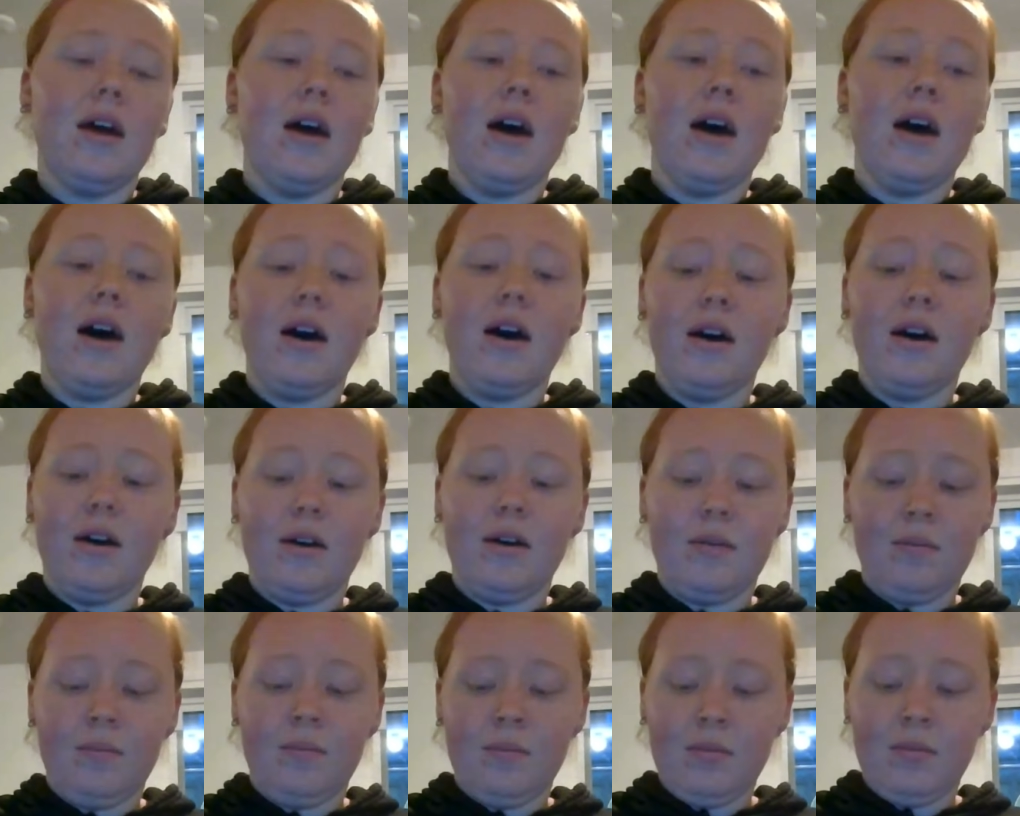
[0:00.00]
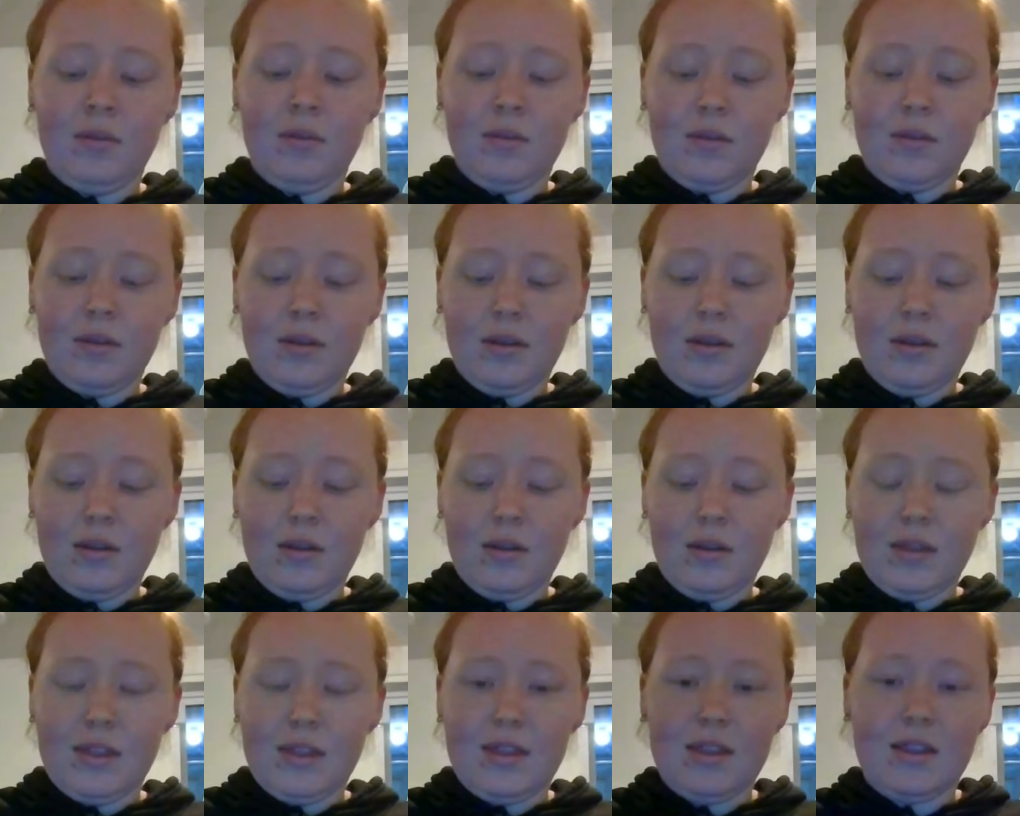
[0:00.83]

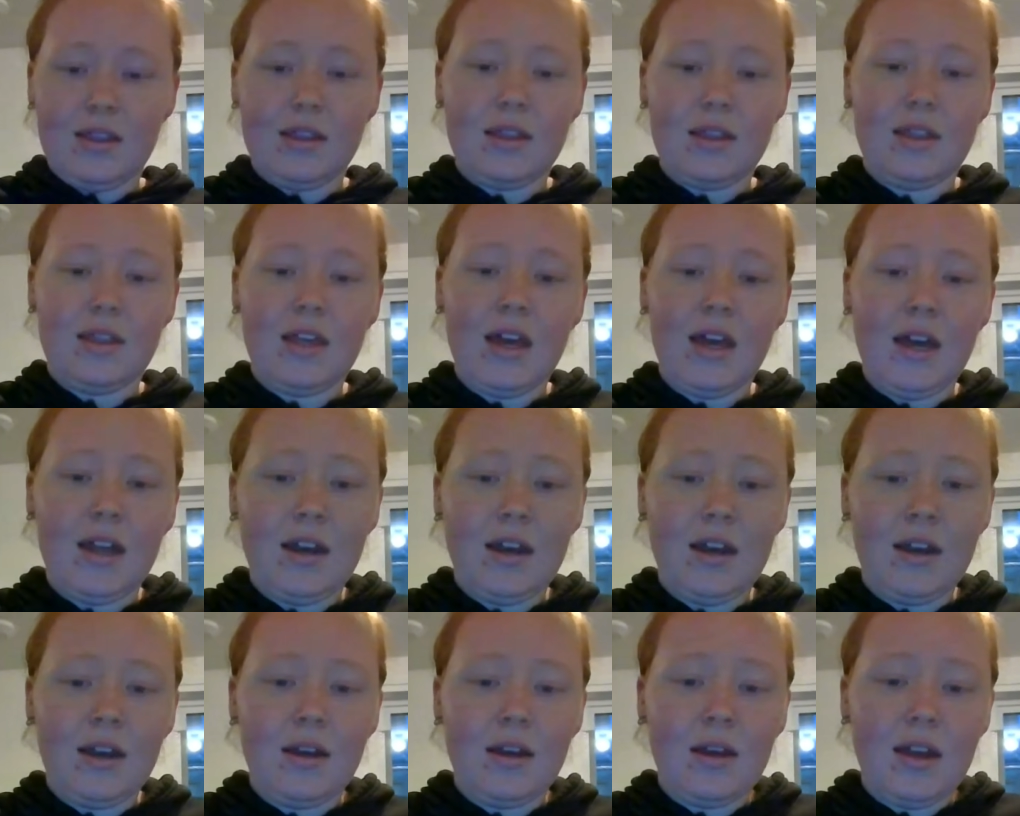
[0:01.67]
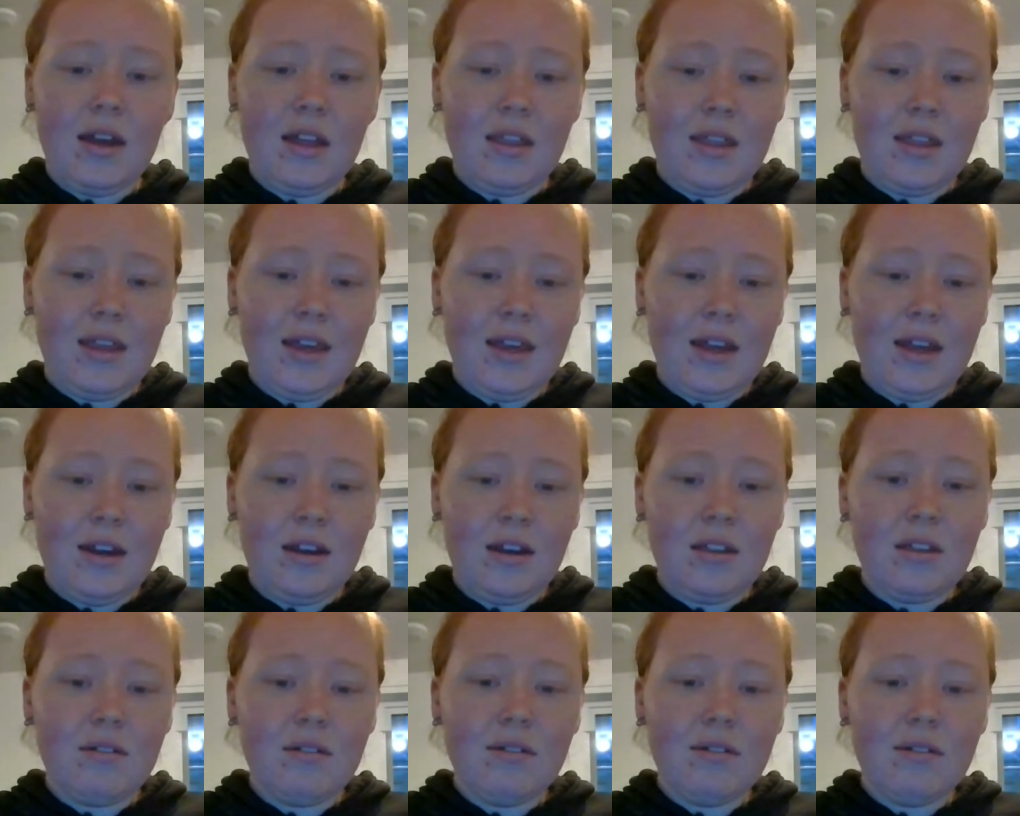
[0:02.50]
Then at the end of
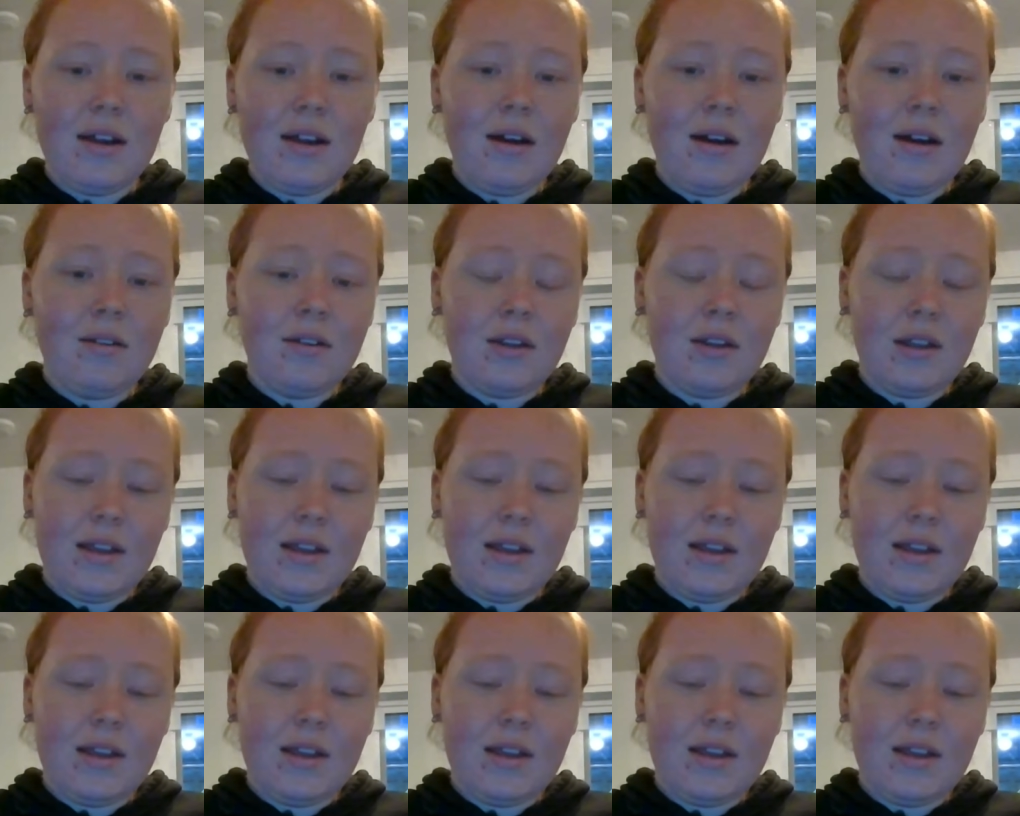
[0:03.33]
the round,